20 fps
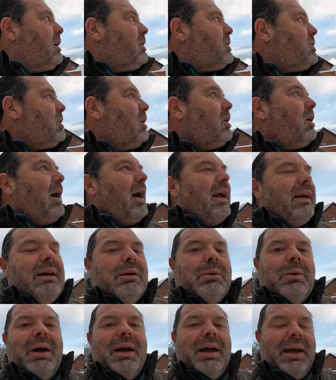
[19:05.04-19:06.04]
So
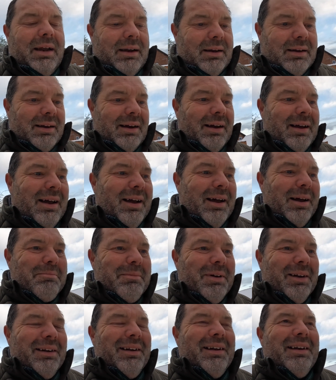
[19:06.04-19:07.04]
anyway,
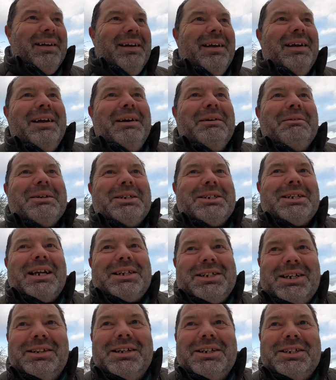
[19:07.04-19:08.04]
we're
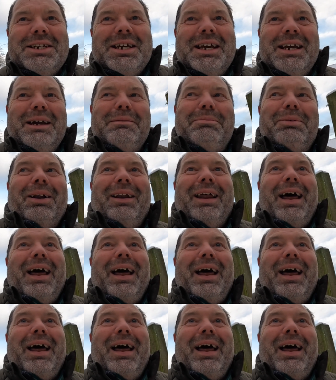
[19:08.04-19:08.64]
sat at the table,